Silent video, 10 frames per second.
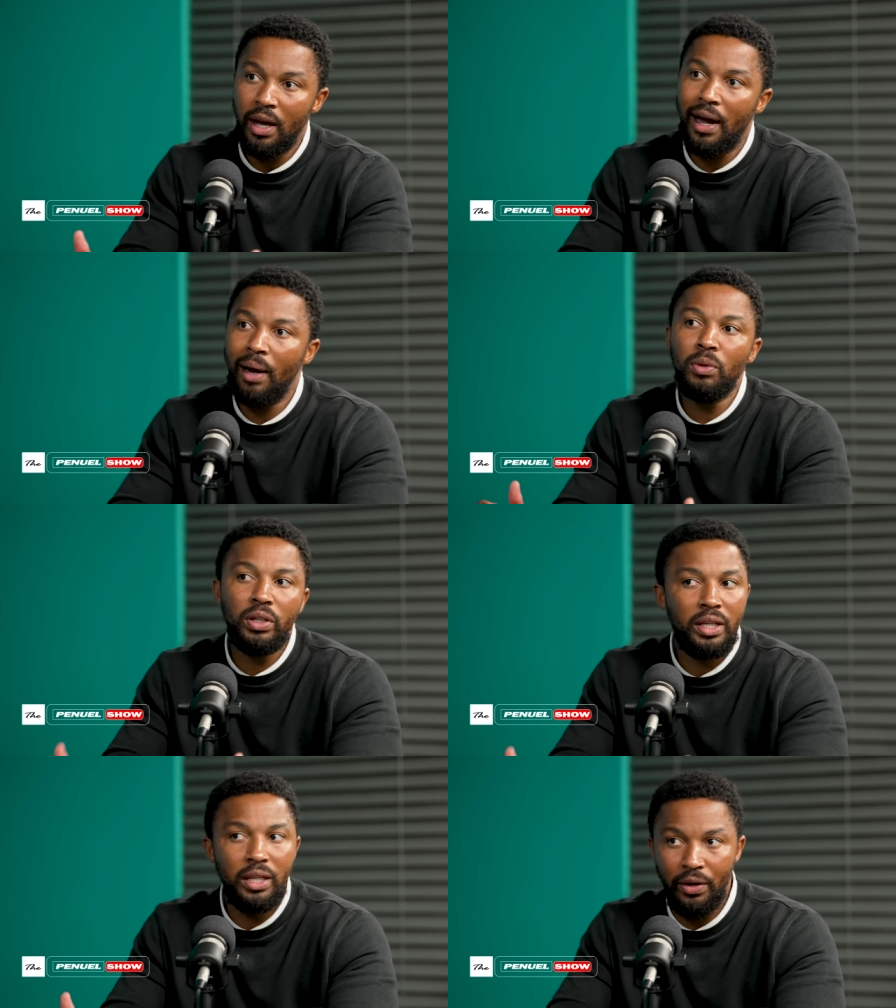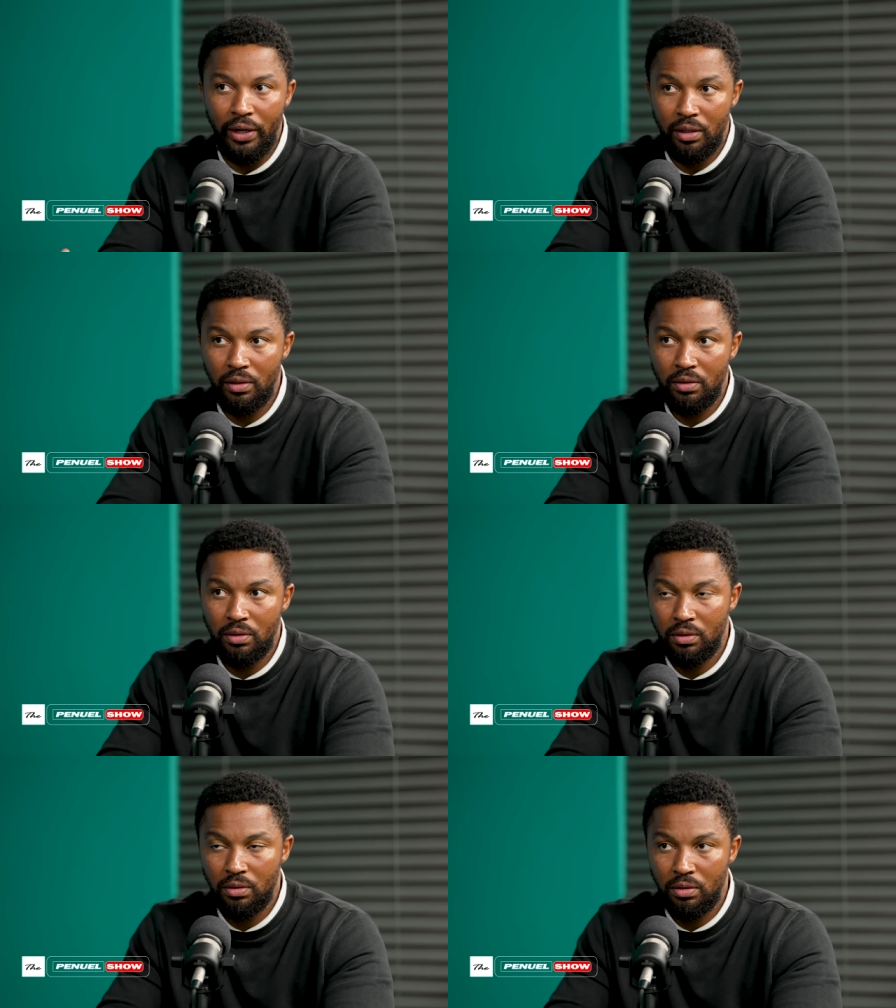I'm not hearing
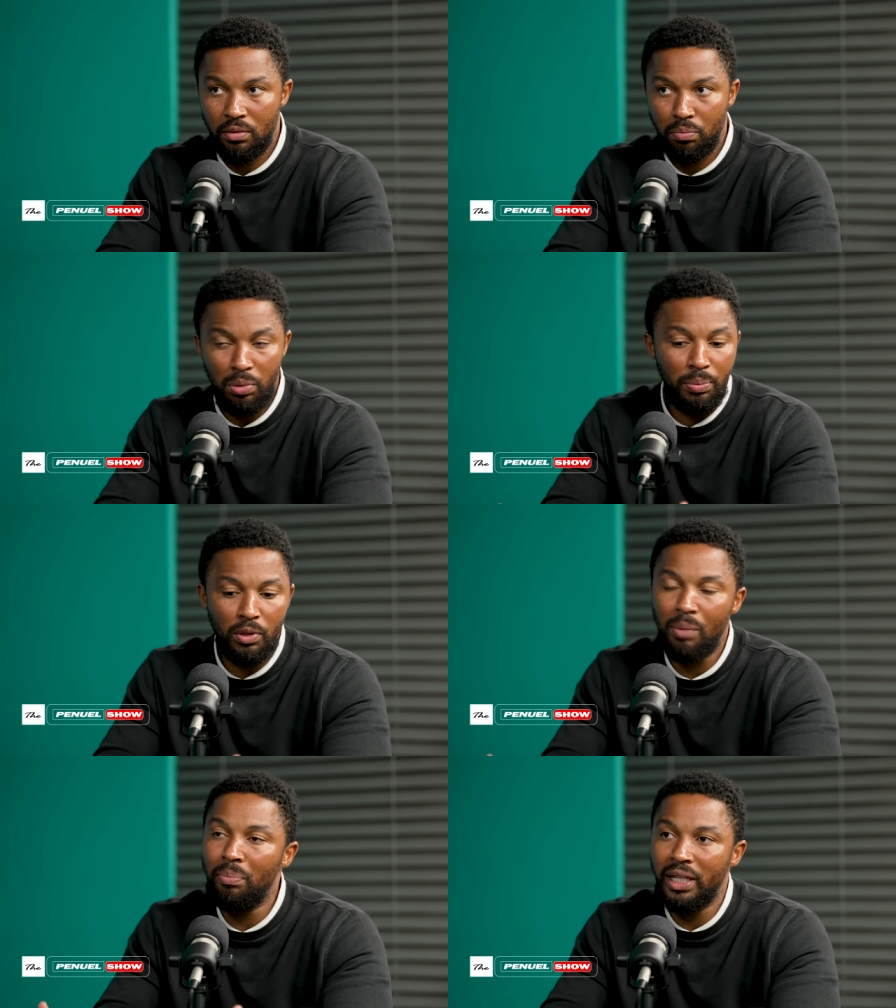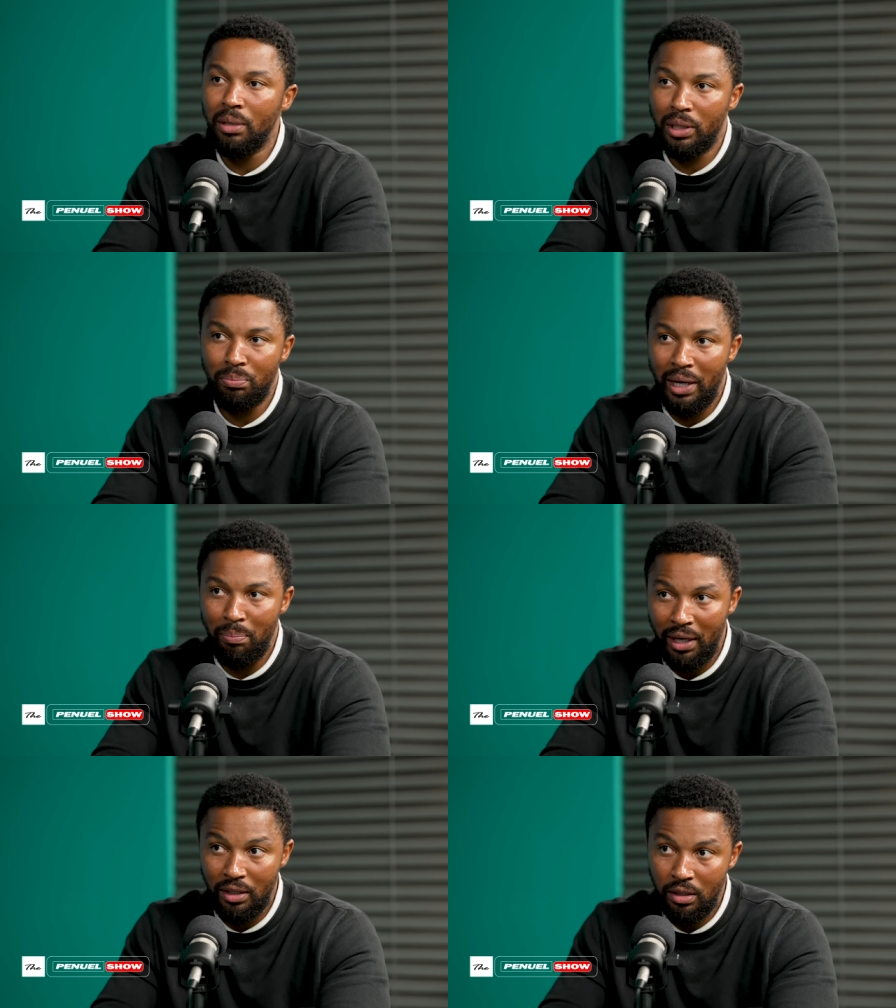people complain about my
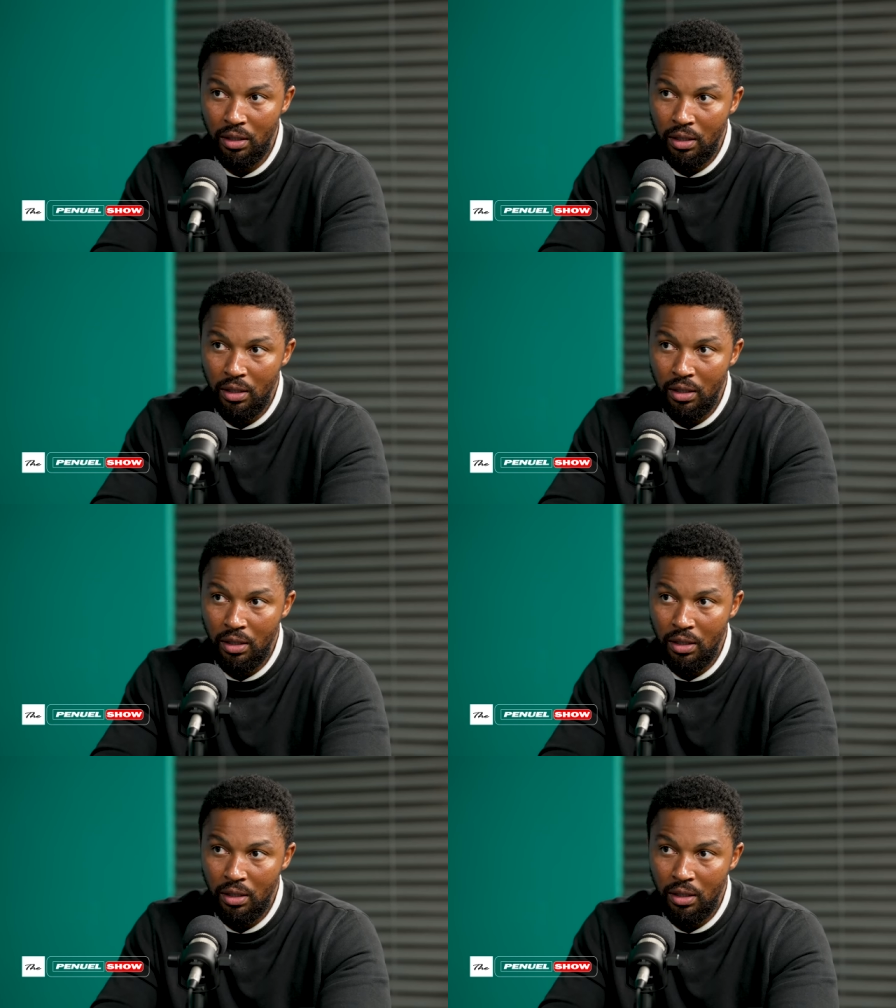bank.